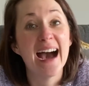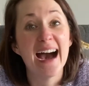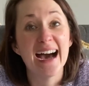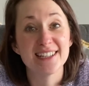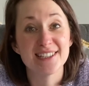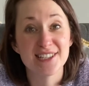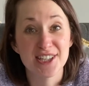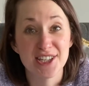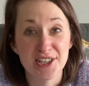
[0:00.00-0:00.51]

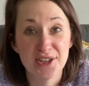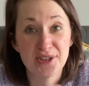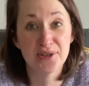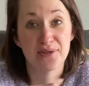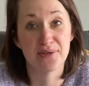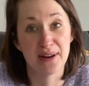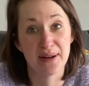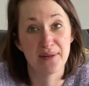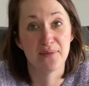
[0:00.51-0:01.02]
and
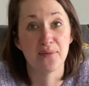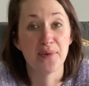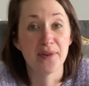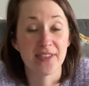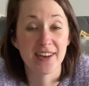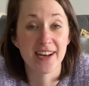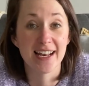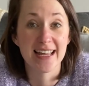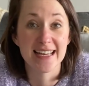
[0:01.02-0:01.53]
secure it with
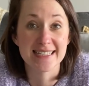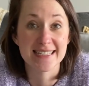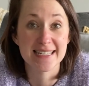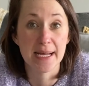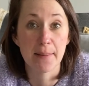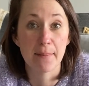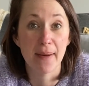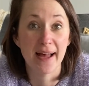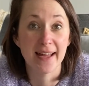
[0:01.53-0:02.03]
an
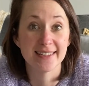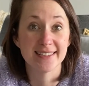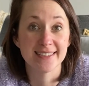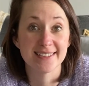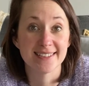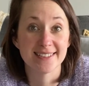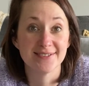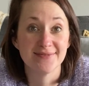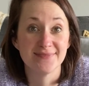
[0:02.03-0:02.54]
elastic
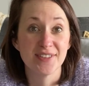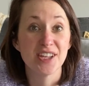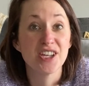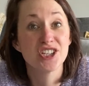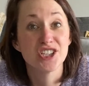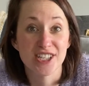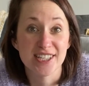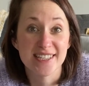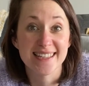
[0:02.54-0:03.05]
band,
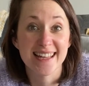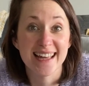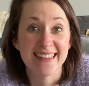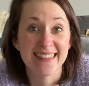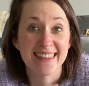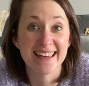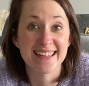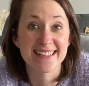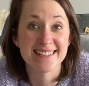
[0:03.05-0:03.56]
just like
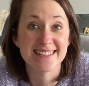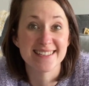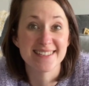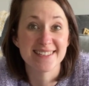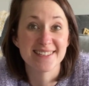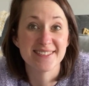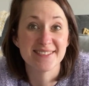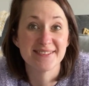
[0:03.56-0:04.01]
this.